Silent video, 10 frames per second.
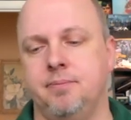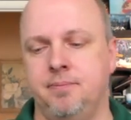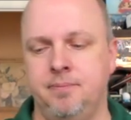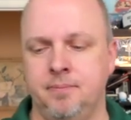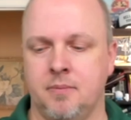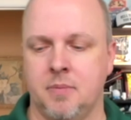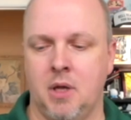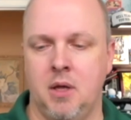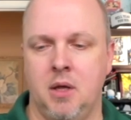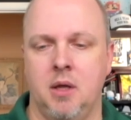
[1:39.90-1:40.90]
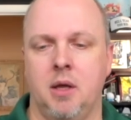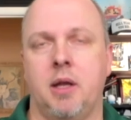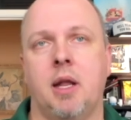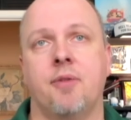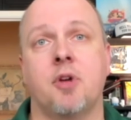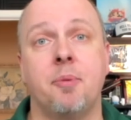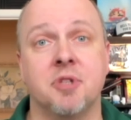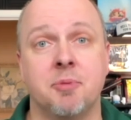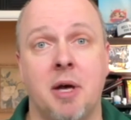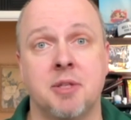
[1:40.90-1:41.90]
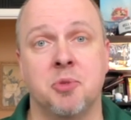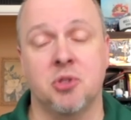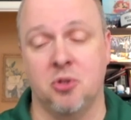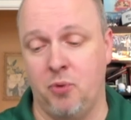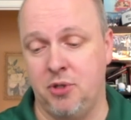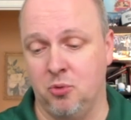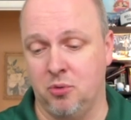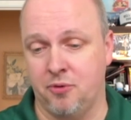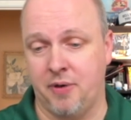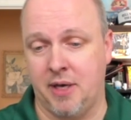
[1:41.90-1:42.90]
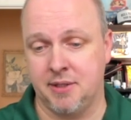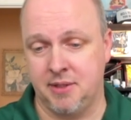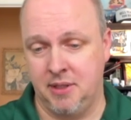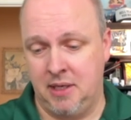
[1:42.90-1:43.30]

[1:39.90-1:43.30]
and I have a couple spots I'm just going to read to you real fast.